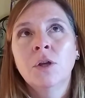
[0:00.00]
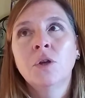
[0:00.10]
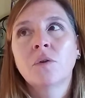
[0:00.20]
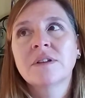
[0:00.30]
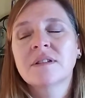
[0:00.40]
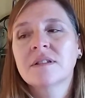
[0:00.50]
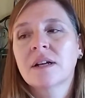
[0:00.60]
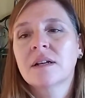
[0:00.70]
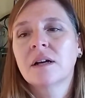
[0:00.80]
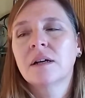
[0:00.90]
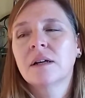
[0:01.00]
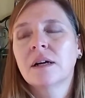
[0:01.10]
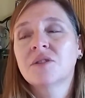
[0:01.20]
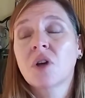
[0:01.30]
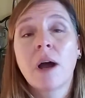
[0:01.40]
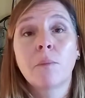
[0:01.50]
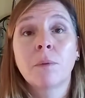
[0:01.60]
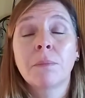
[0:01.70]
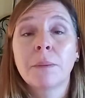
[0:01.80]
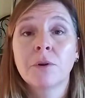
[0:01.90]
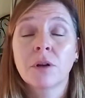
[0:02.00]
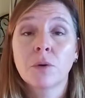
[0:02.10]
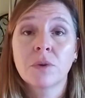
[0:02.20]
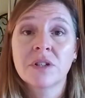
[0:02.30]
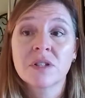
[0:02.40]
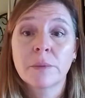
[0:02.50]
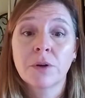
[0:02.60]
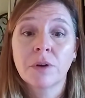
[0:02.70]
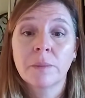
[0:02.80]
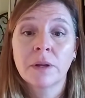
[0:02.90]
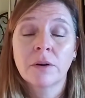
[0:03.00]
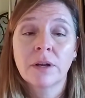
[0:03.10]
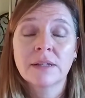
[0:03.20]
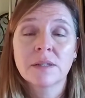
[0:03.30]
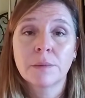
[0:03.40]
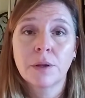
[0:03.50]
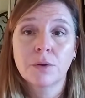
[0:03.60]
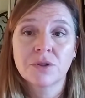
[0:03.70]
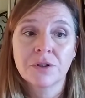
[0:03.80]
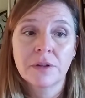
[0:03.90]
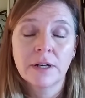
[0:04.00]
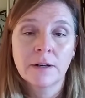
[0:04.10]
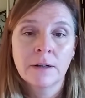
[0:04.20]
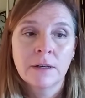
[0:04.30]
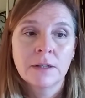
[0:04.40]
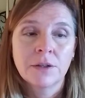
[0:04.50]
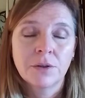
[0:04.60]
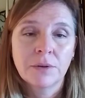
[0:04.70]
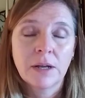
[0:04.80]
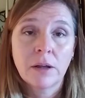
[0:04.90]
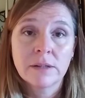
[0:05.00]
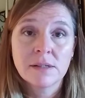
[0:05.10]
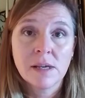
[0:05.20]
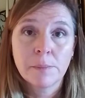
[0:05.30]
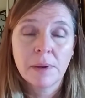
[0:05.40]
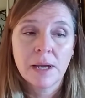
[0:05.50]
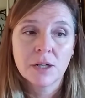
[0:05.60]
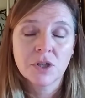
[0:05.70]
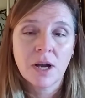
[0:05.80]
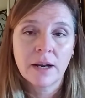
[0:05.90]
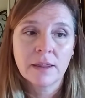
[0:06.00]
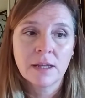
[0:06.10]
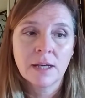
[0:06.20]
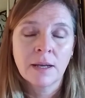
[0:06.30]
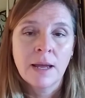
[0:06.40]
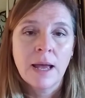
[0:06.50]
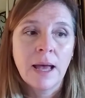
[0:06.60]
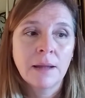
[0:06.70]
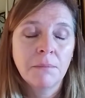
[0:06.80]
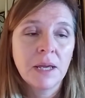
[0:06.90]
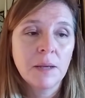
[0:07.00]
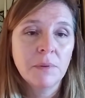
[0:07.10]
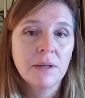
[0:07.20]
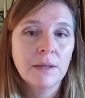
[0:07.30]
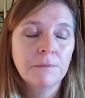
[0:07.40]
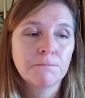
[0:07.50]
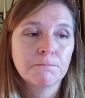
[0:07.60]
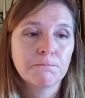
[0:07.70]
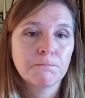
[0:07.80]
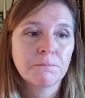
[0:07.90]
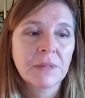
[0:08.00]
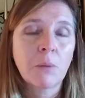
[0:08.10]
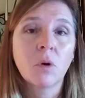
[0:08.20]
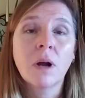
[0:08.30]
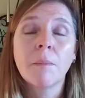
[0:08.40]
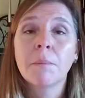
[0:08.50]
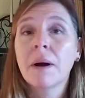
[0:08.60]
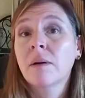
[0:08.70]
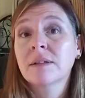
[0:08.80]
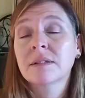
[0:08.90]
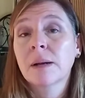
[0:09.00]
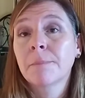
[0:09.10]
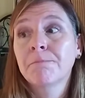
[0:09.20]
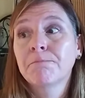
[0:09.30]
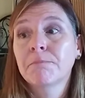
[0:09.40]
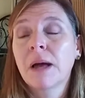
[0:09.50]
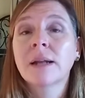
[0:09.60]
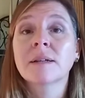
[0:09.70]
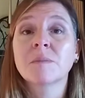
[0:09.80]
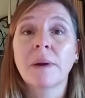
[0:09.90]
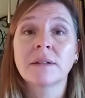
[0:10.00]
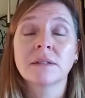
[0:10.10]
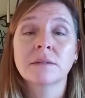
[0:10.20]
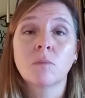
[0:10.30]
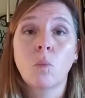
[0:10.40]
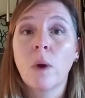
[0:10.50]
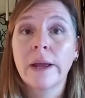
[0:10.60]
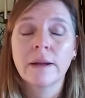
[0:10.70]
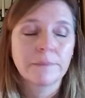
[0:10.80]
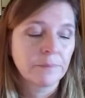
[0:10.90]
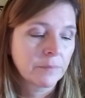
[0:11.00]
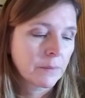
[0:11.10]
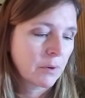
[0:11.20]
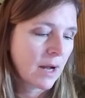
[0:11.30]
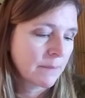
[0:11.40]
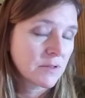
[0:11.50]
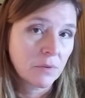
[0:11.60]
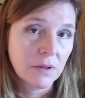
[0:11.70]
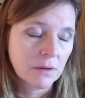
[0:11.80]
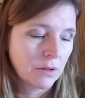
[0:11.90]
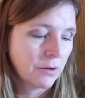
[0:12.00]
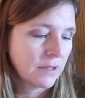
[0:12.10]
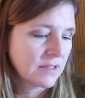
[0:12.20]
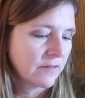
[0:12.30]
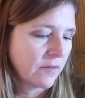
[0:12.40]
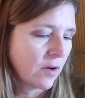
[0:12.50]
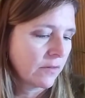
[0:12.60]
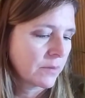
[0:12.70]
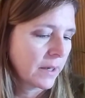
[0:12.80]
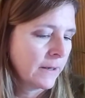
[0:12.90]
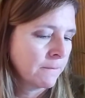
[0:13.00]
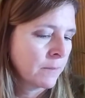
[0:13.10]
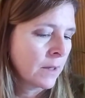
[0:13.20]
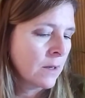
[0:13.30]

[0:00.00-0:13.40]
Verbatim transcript: you know, this is a, a time when maybe you're going to reach some agreement or get some closure there, you know, get on the same page kind of thing. And maybe that will come about in some unexpected way, perhaps with Uranus involved, right?